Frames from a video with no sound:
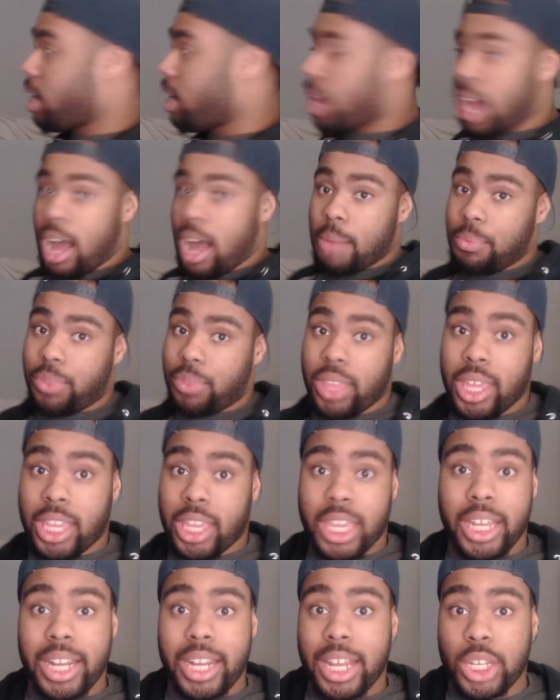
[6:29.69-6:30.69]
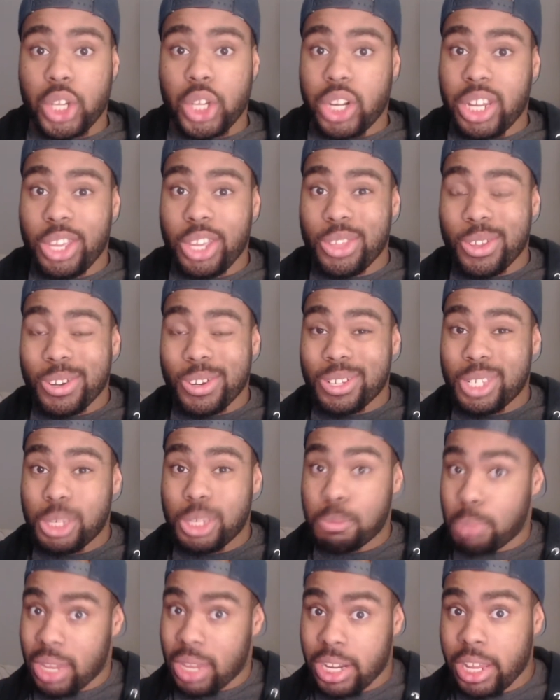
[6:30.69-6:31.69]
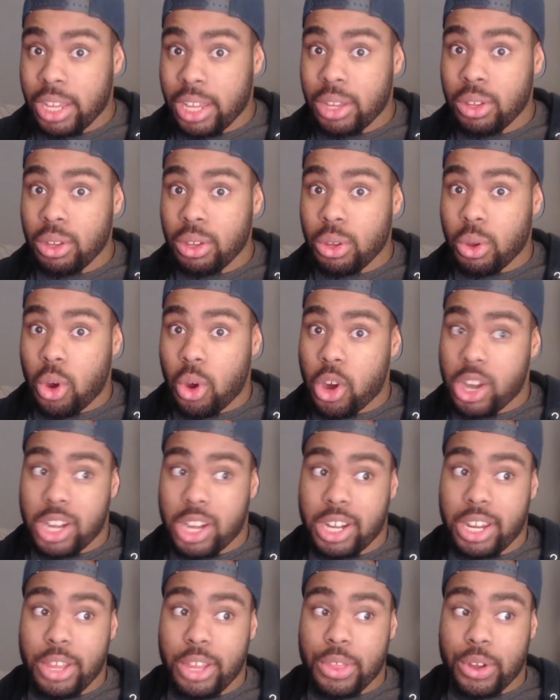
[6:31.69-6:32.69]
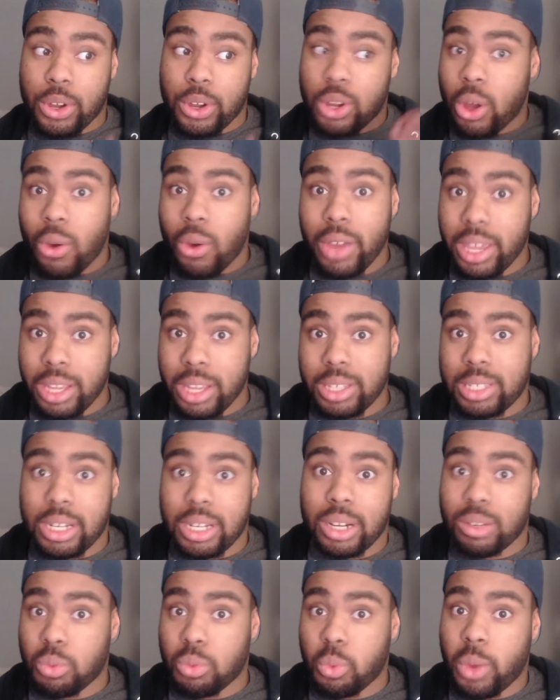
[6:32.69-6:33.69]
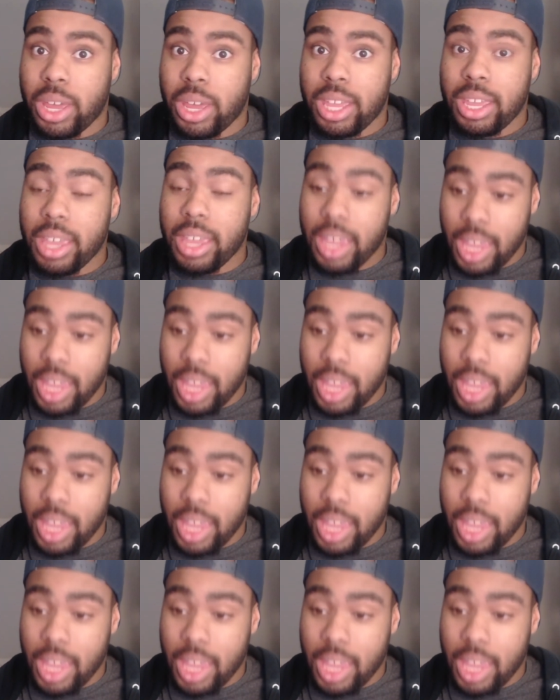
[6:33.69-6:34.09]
I'm thinking that you're either spinning or you're either going a certain way,